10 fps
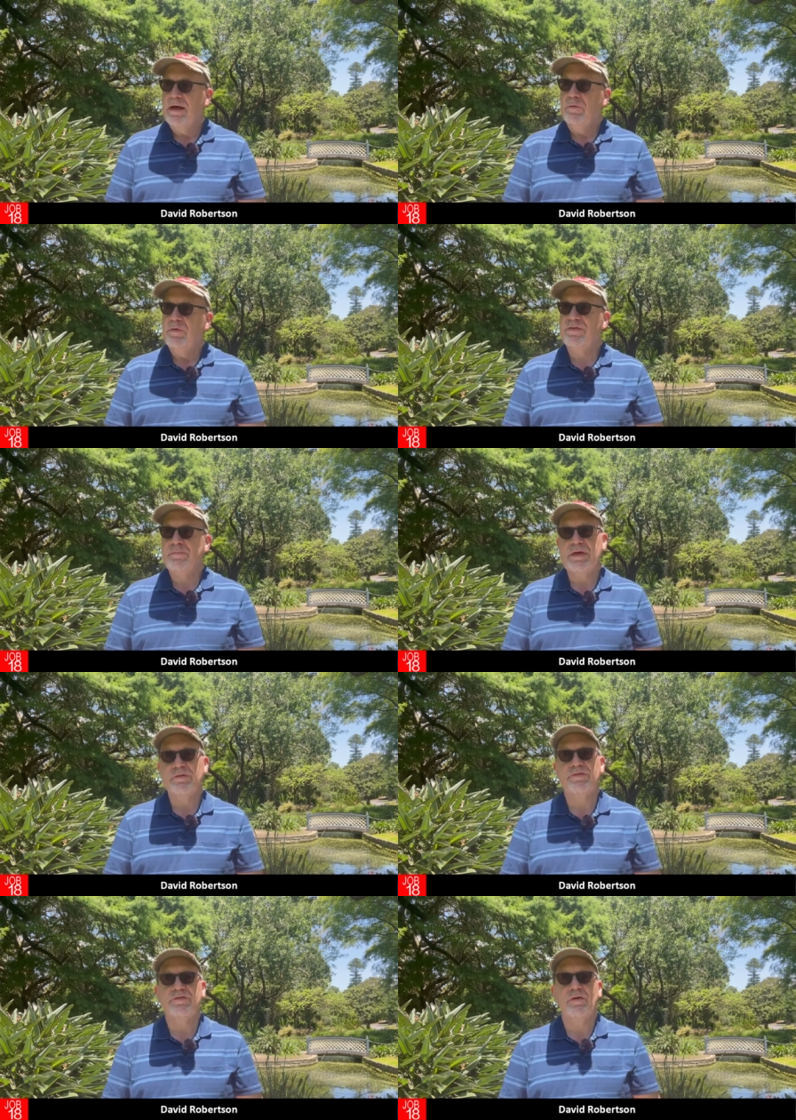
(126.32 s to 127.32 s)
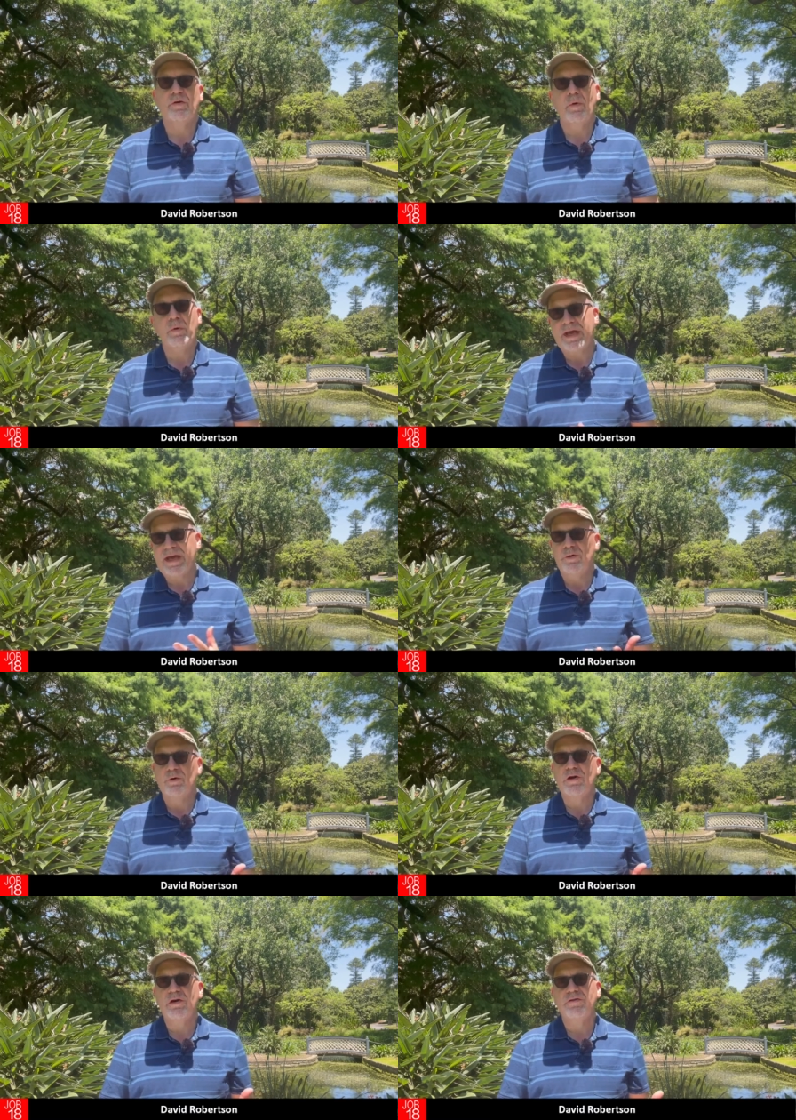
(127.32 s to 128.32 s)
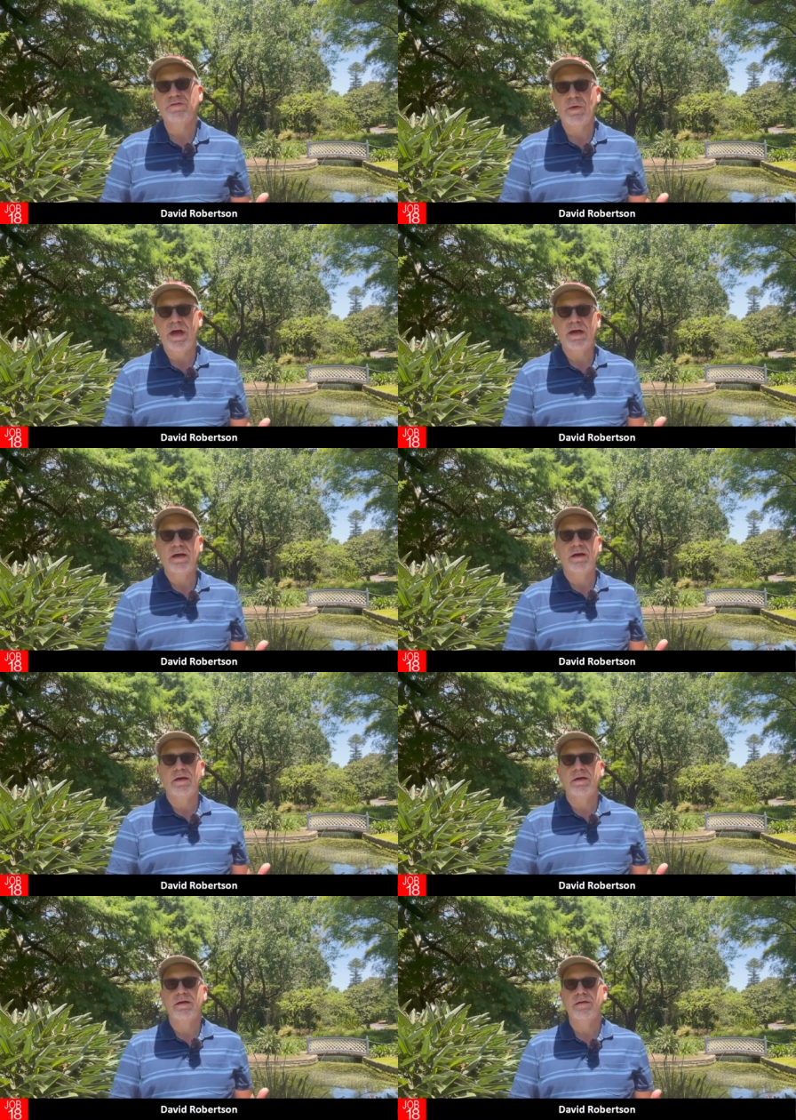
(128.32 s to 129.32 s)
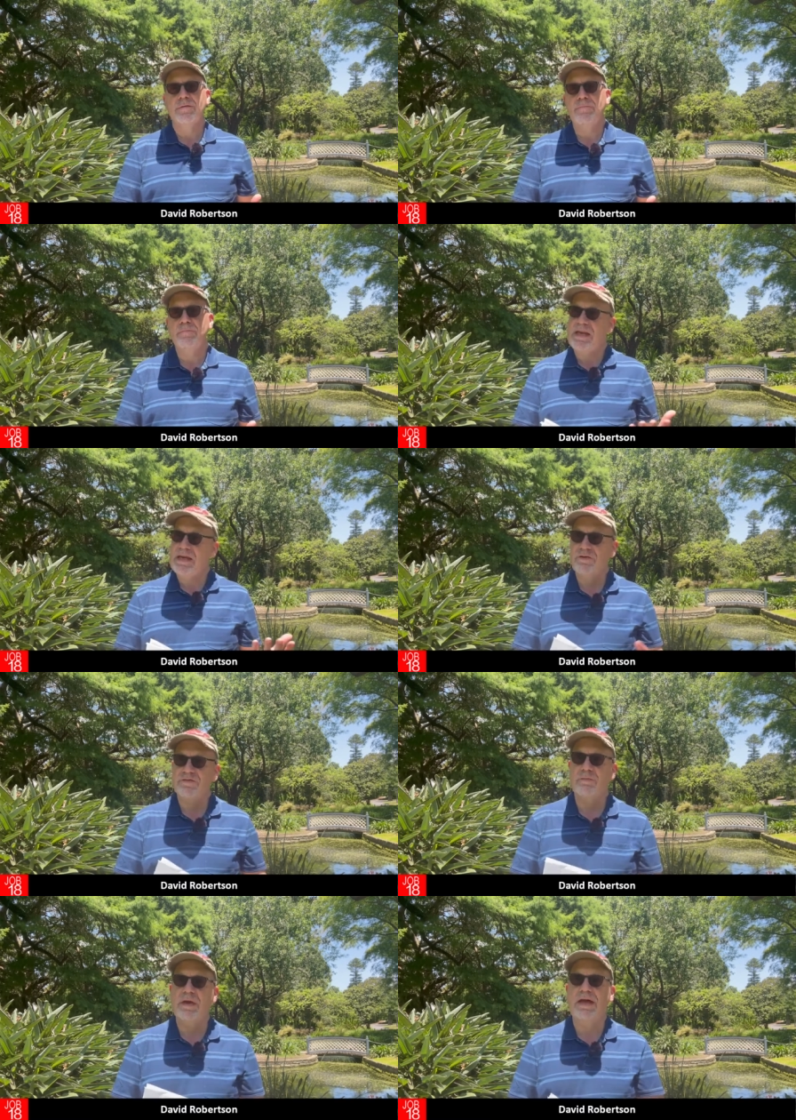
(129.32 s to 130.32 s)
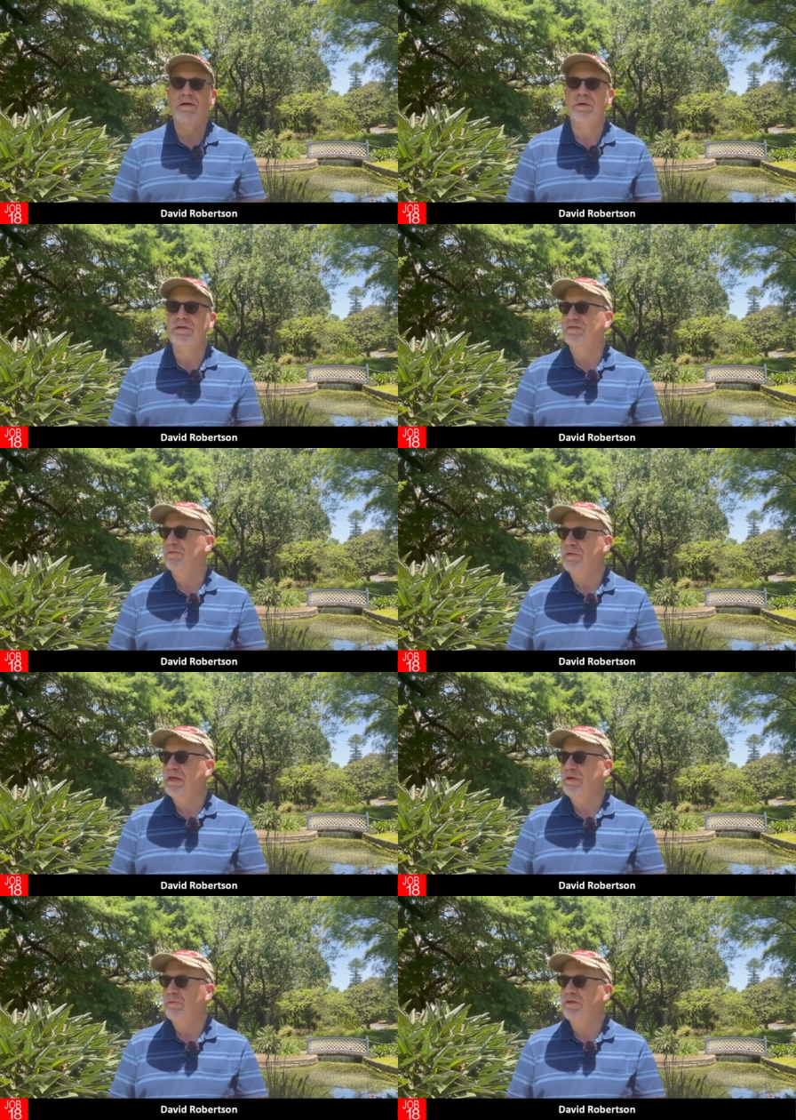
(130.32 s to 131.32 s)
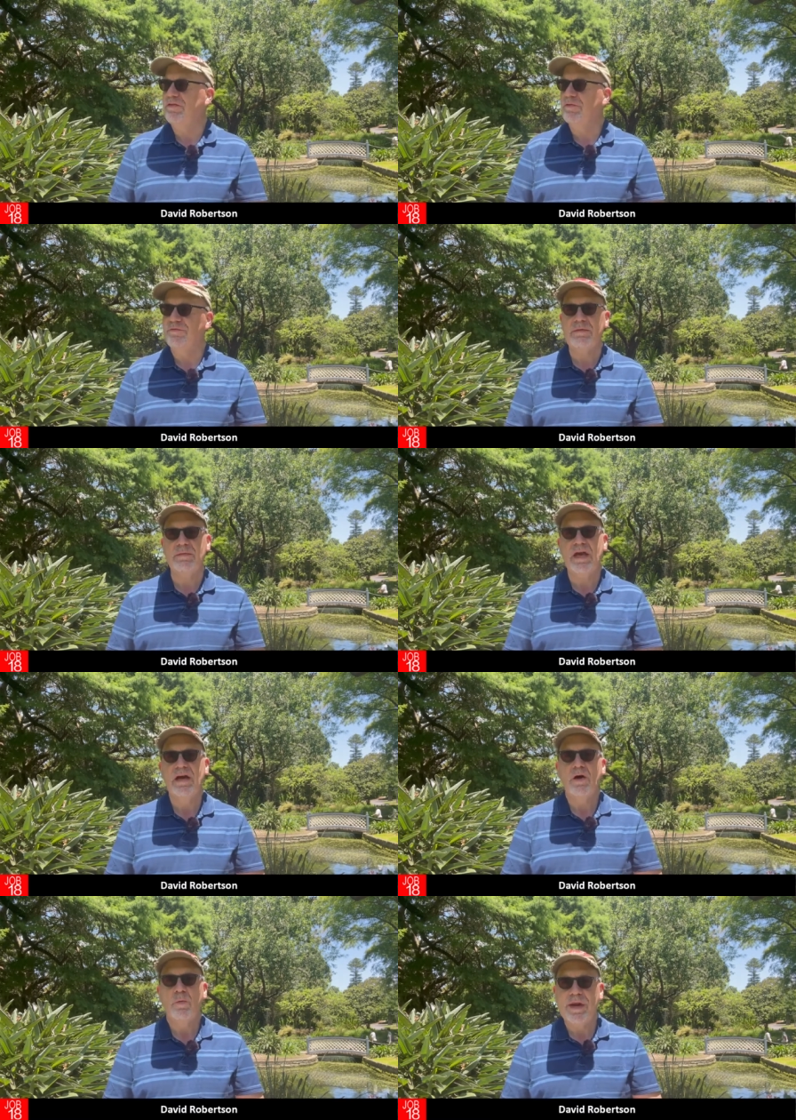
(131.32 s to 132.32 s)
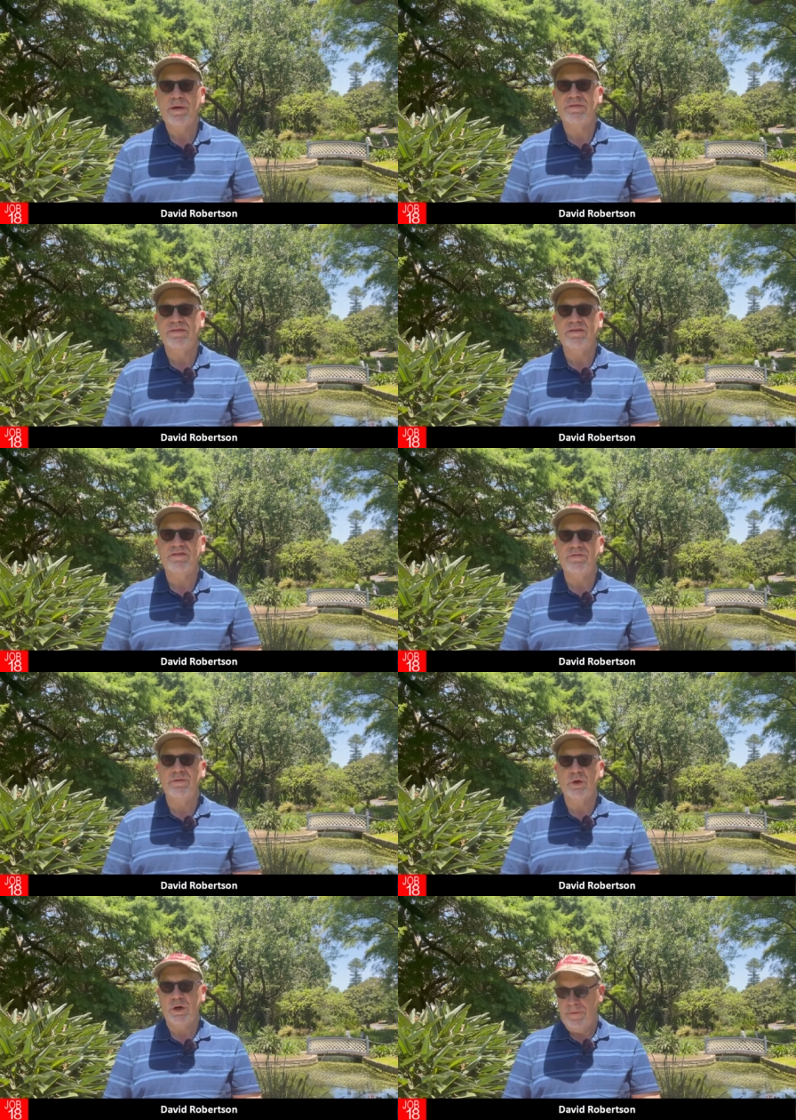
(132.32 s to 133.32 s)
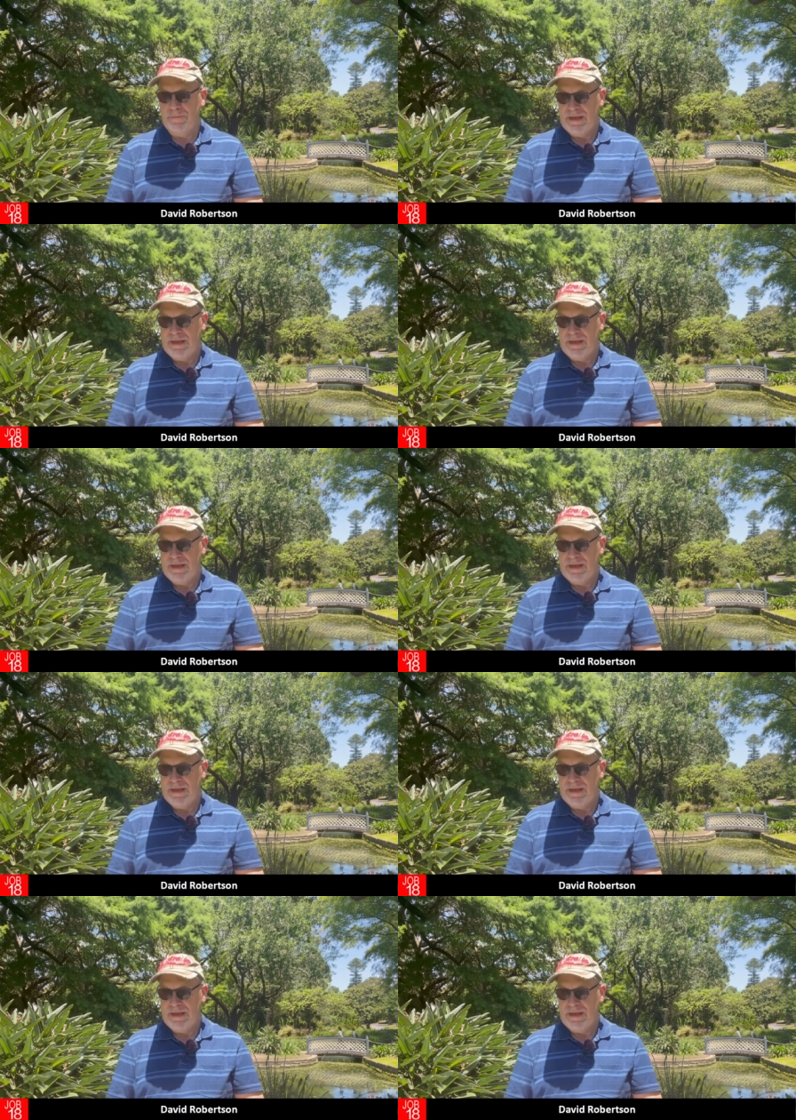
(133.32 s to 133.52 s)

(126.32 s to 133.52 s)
What's the Beatles song? When I get older, losing my hair, many years from now, will you still need me? Will you still feed me when I'm 64?